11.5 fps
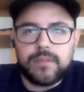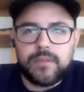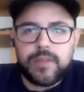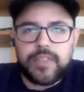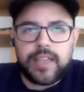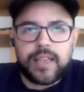
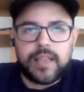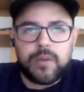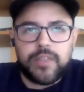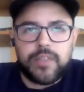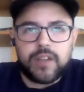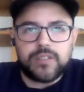We
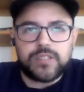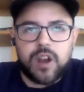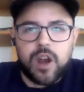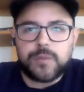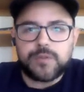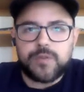thought it was an
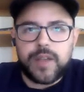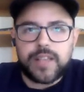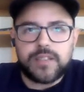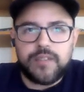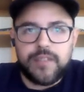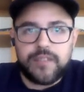arms
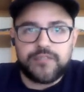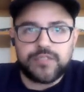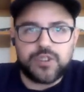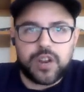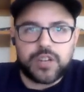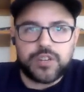race of
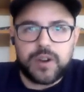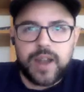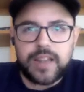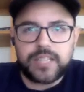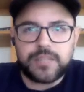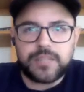infrastructure
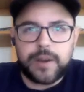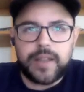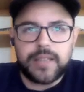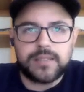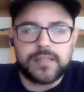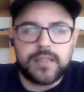and
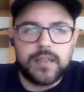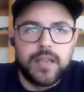experience.